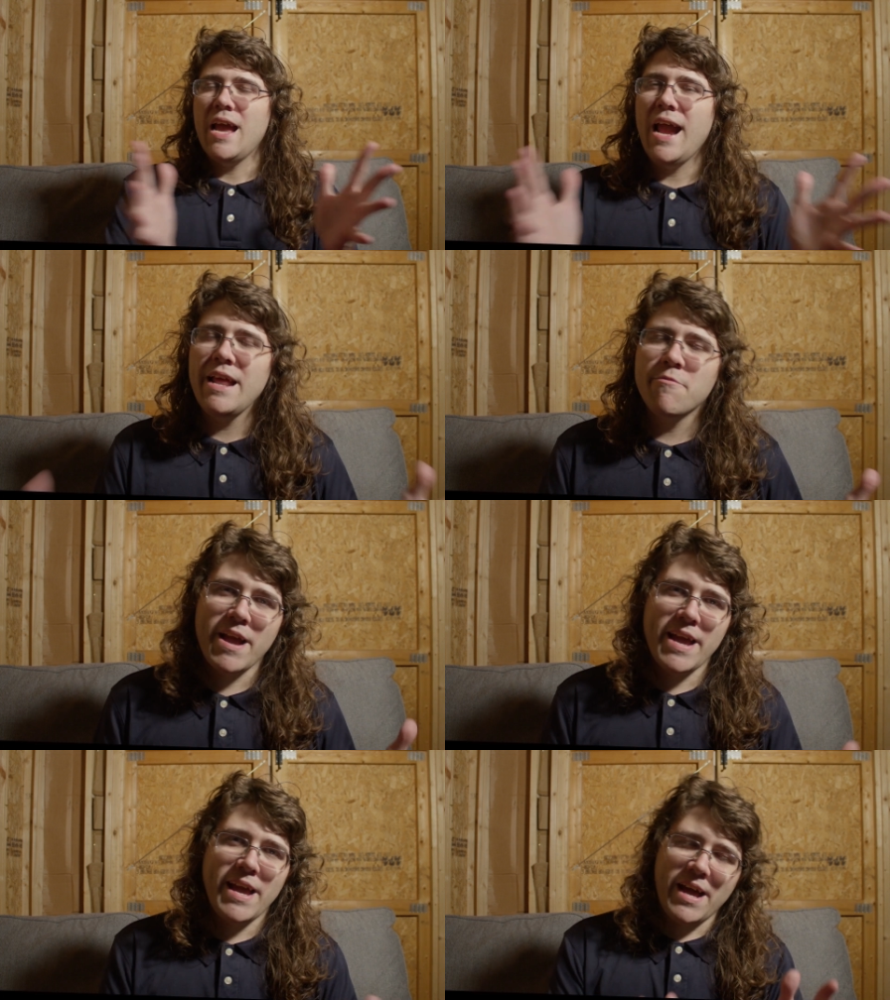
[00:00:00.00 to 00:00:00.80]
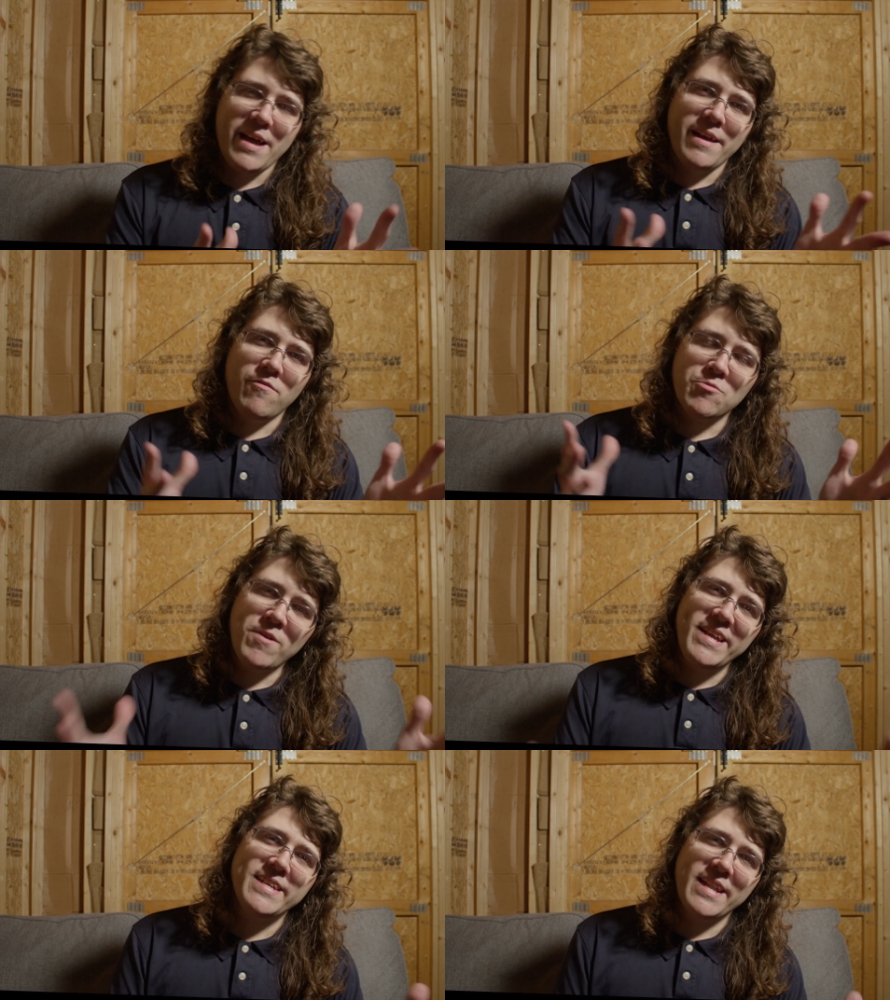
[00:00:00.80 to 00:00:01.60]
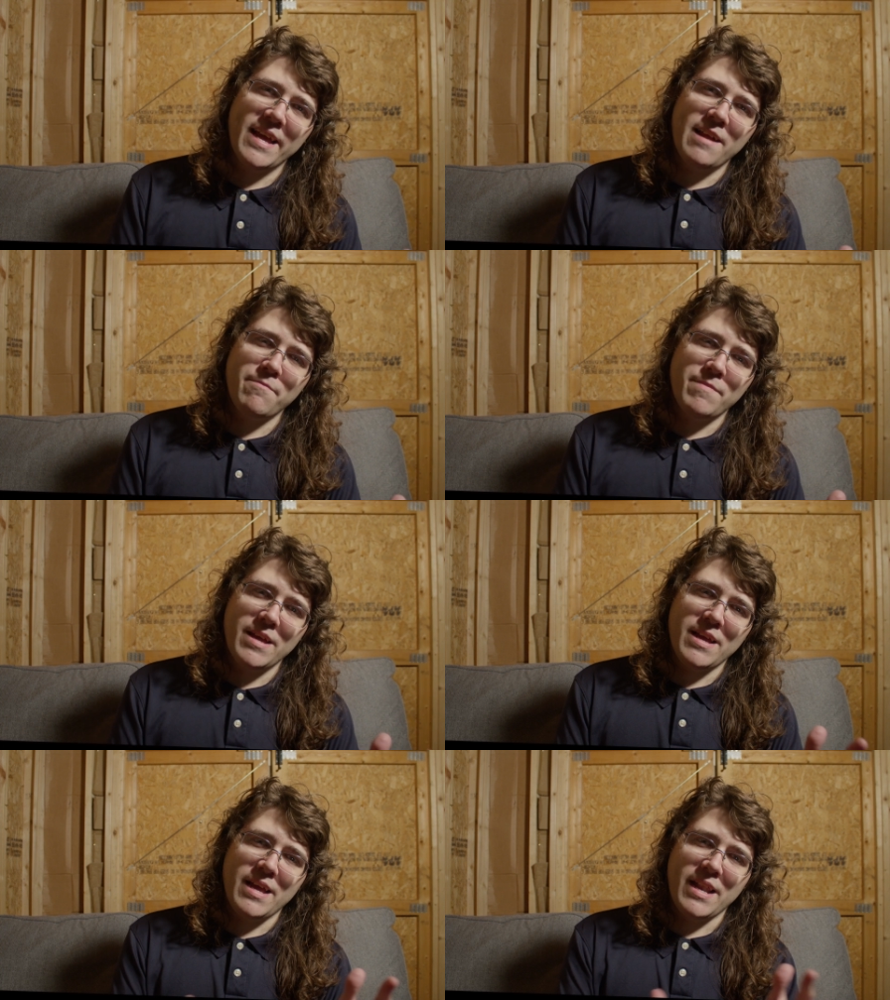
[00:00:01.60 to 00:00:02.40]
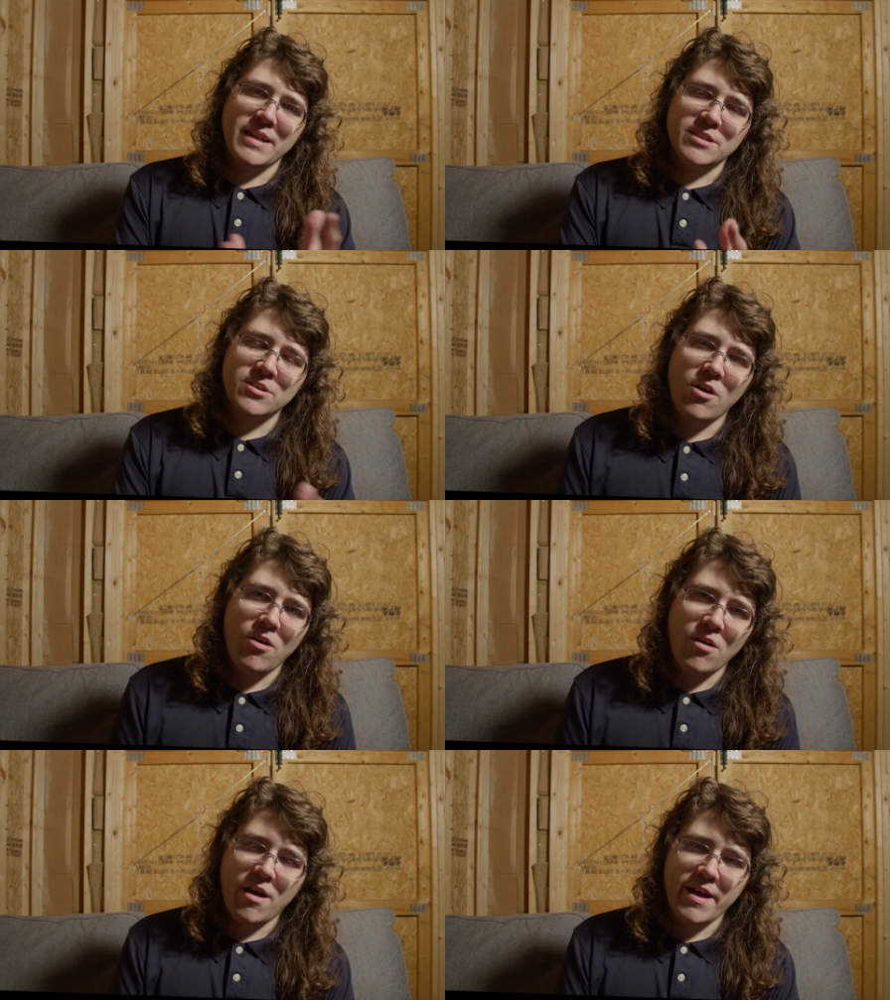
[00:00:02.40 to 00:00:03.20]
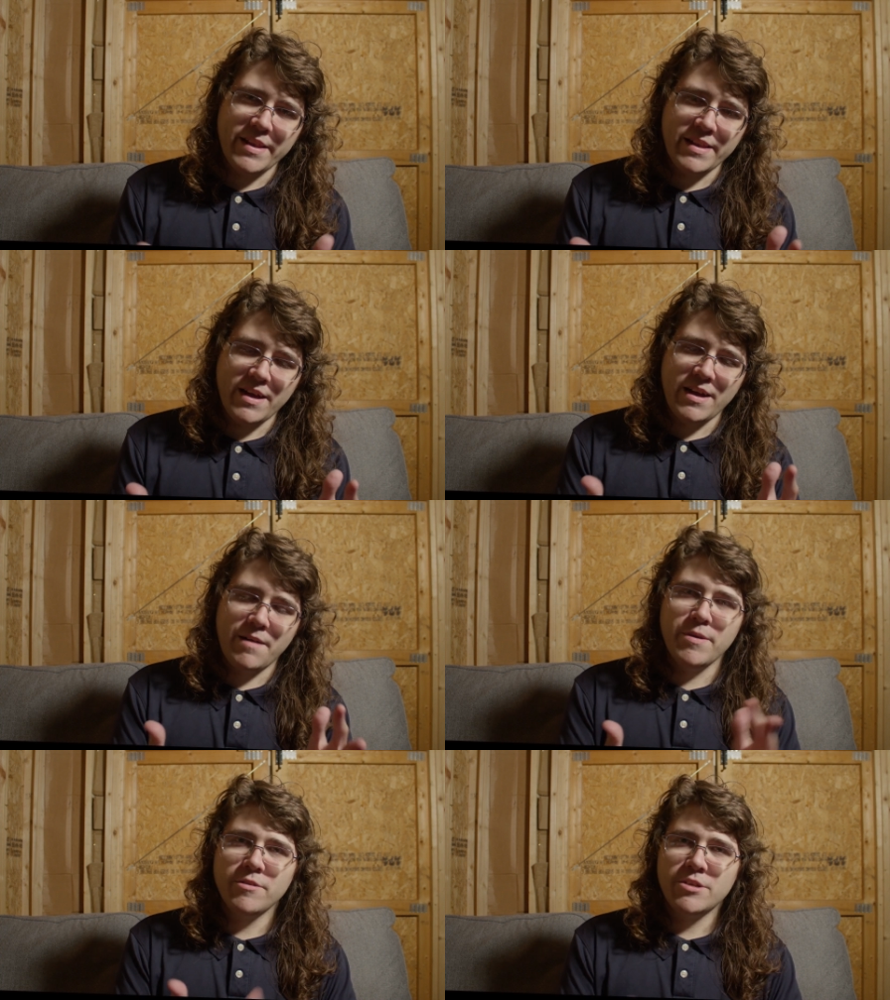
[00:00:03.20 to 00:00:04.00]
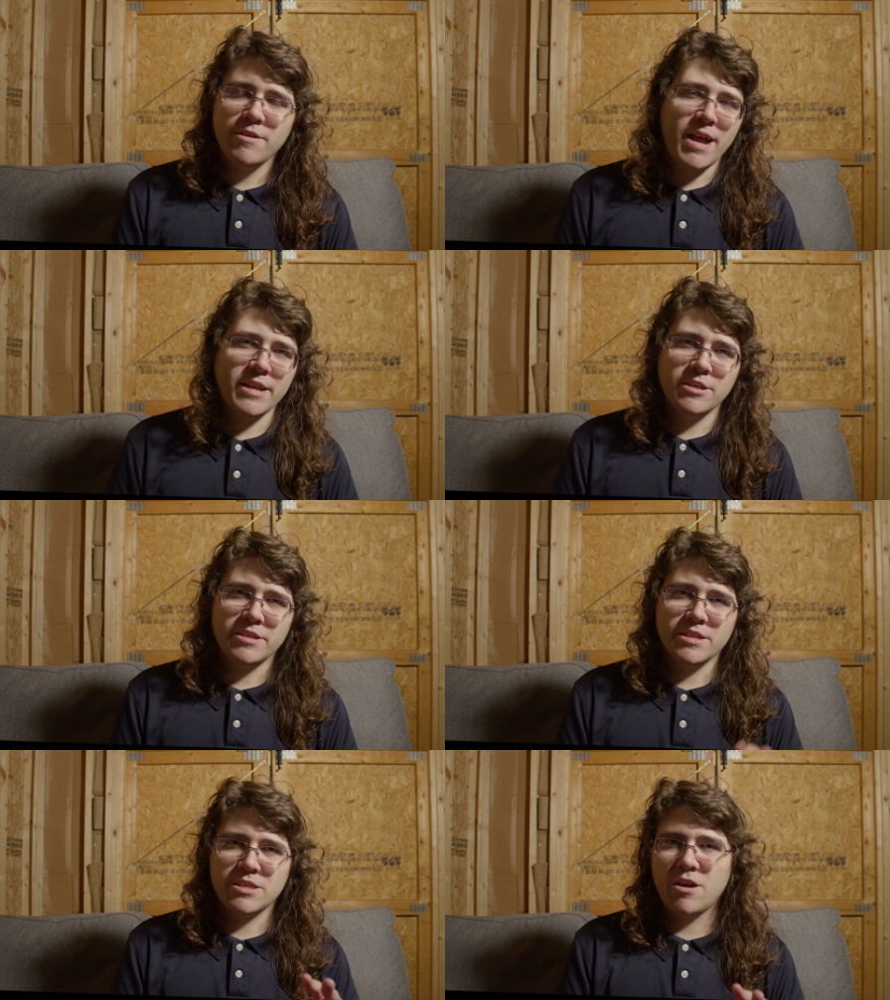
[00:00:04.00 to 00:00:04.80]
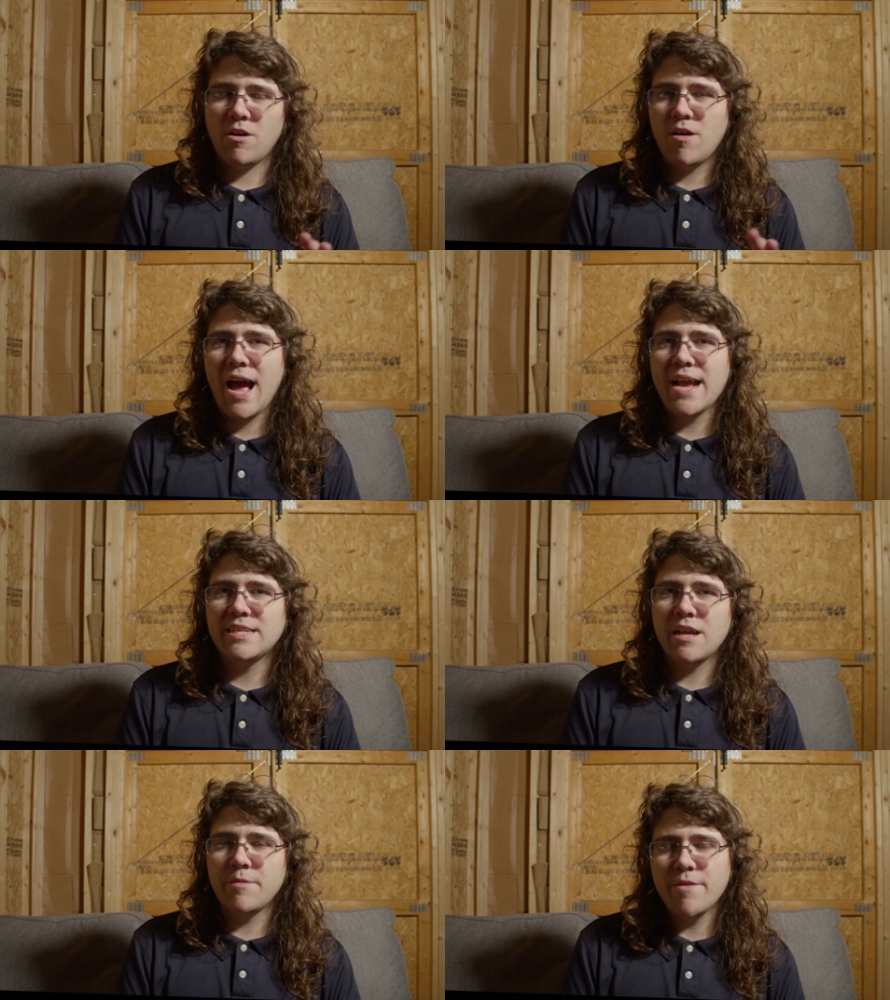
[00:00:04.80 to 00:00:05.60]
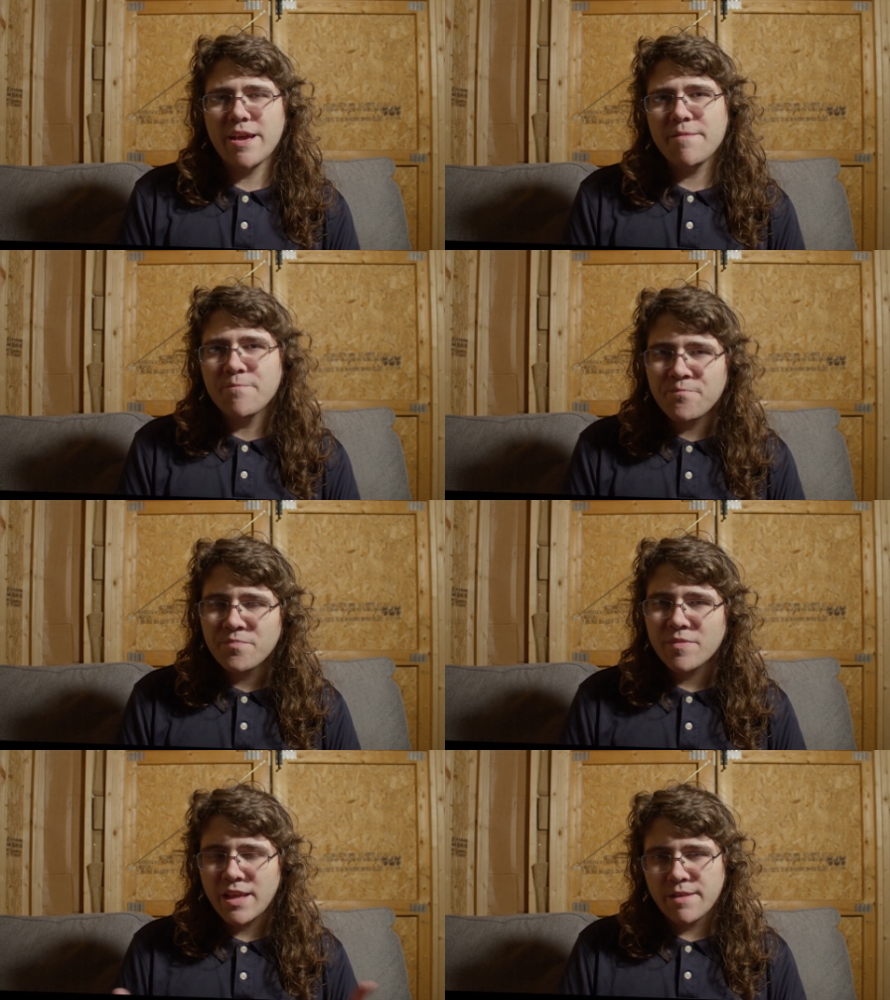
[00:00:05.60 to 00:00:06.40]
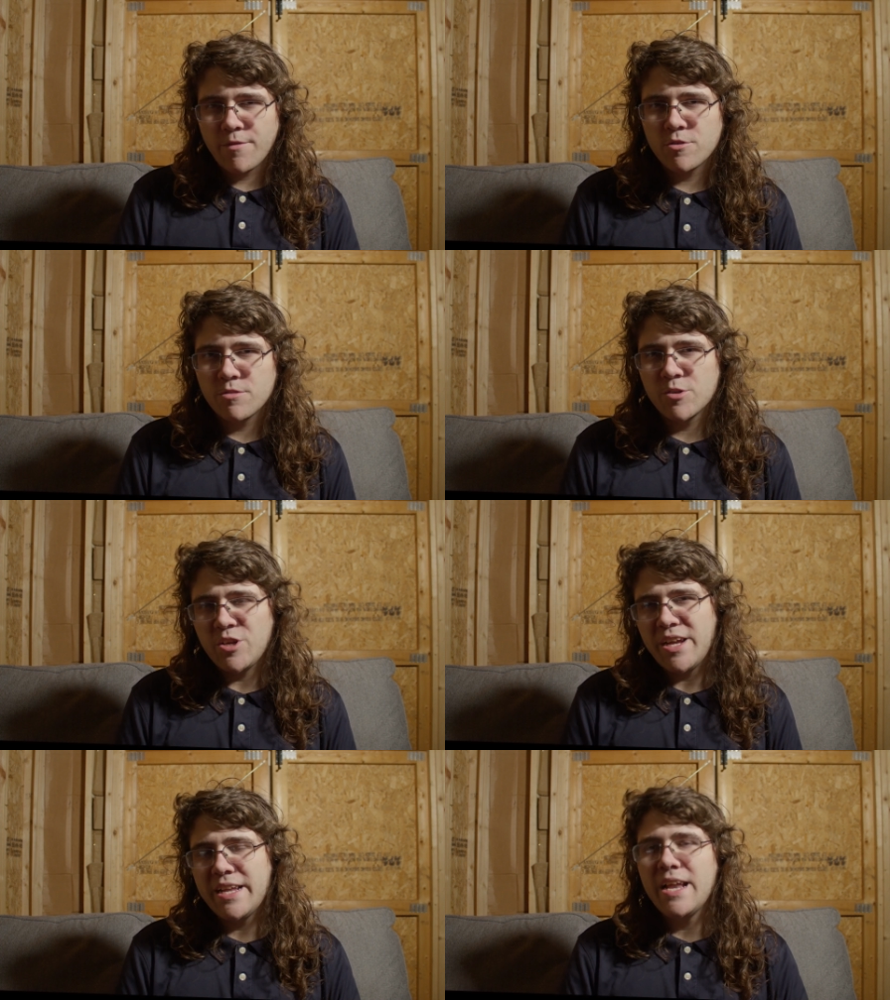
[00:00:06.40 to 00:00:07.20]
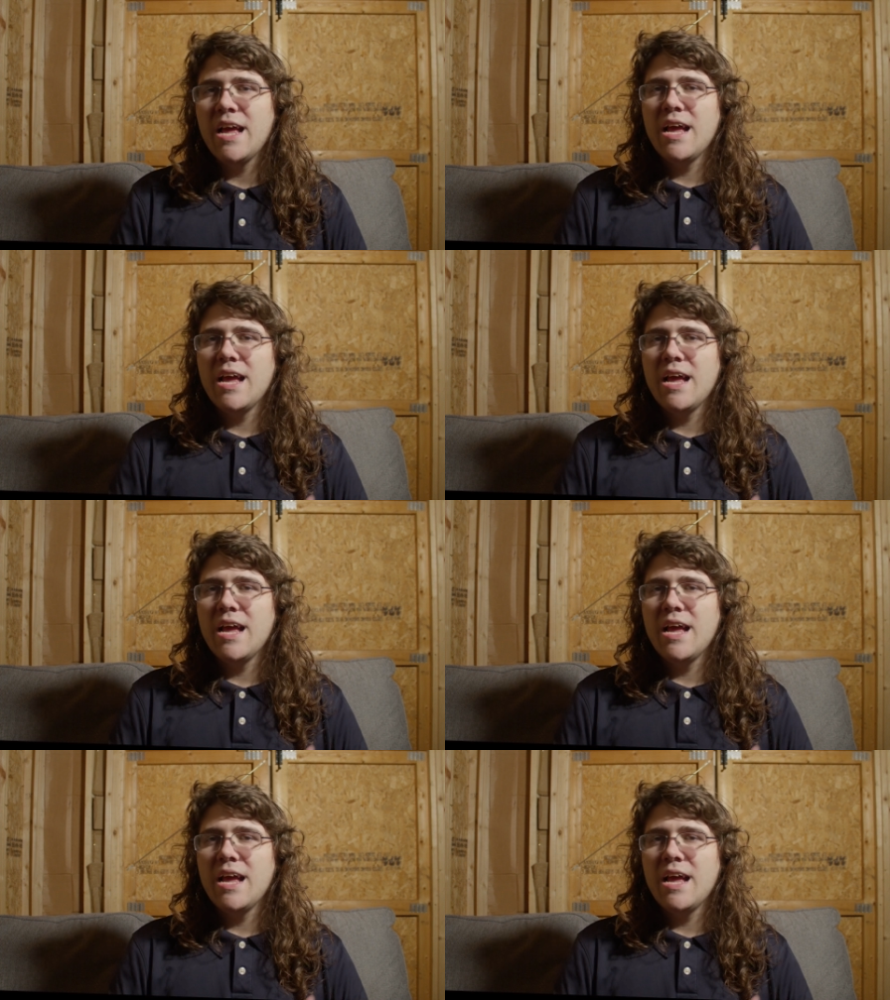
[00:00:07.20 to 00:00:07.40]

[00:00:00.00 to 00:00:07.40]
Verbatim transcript: anyway, uh, it was pretty easy to get up uh, and install on uh, Ubuntu. I could just install IceWM in the virtual machine.